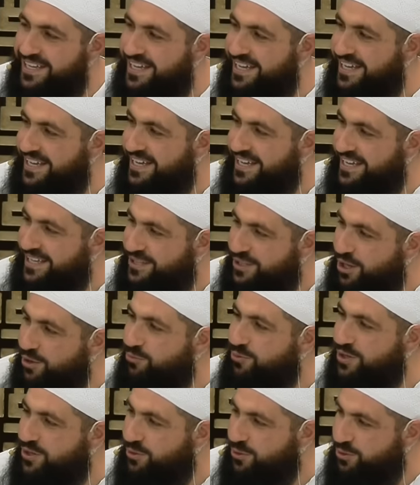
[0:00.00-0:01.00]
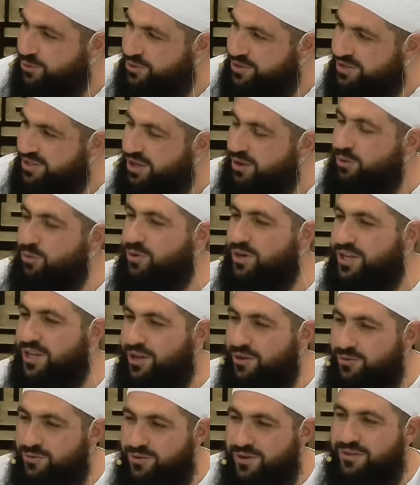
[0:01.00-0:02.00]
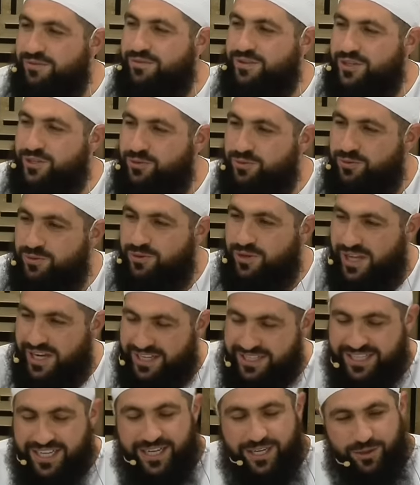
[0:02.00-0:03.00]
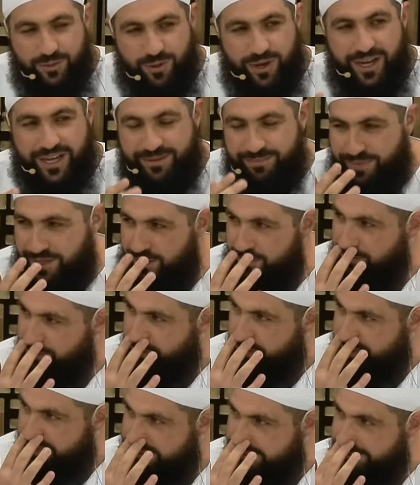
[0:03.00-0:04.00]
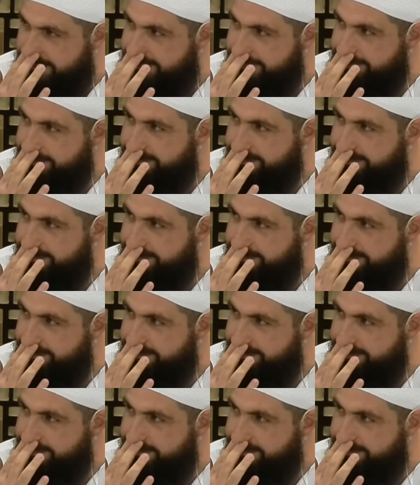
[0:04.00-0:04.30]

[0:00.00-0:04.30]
Uh, don't record, not audio, not visual. And I'll tell you why, because